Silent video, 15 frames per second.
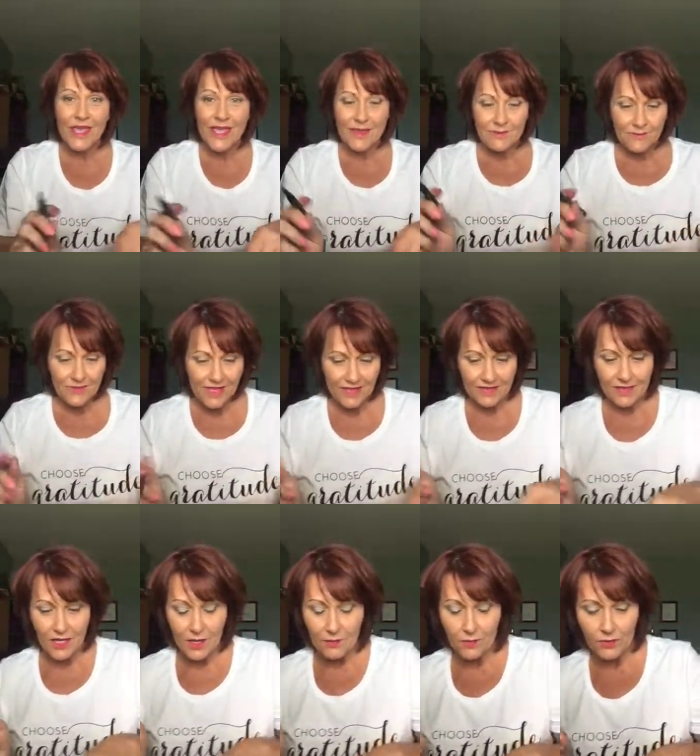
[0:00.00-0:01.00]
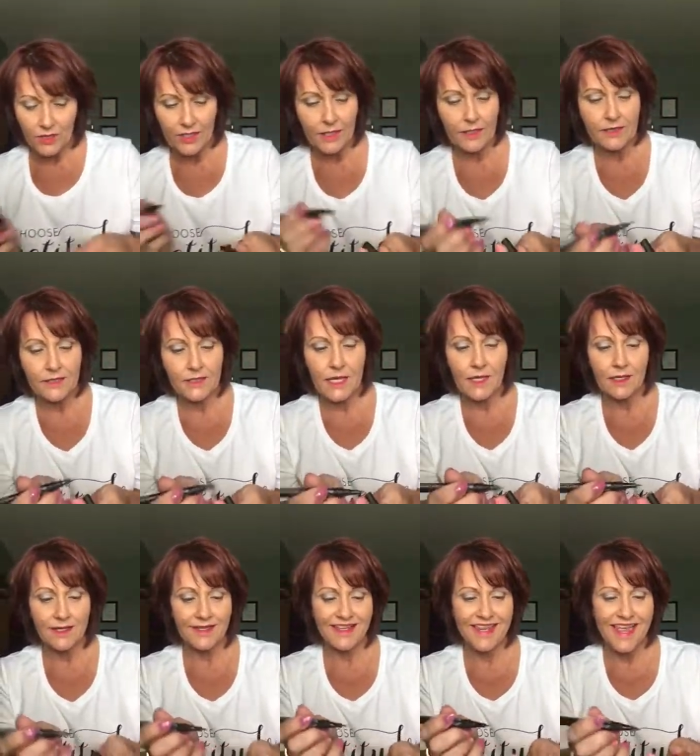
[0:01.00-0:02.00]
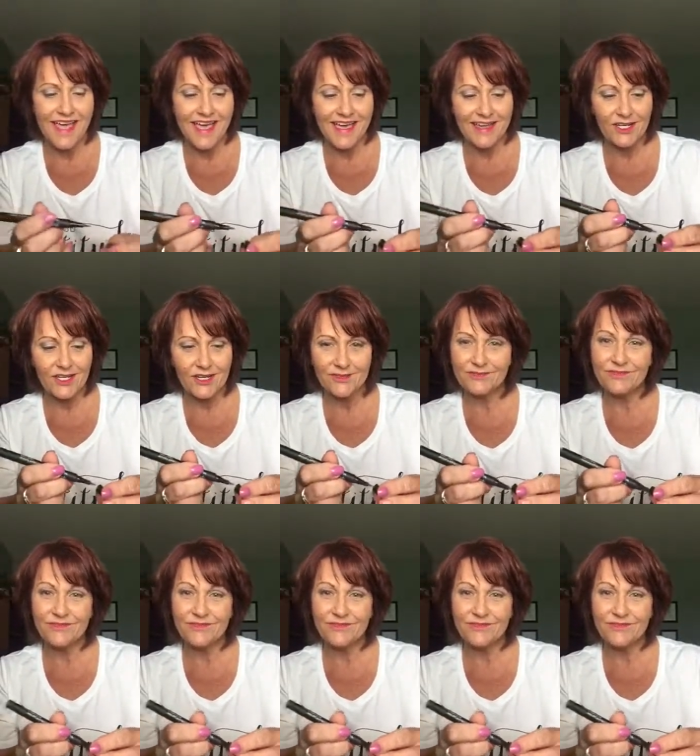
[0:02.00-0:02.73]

Okay, got the upper lids lined.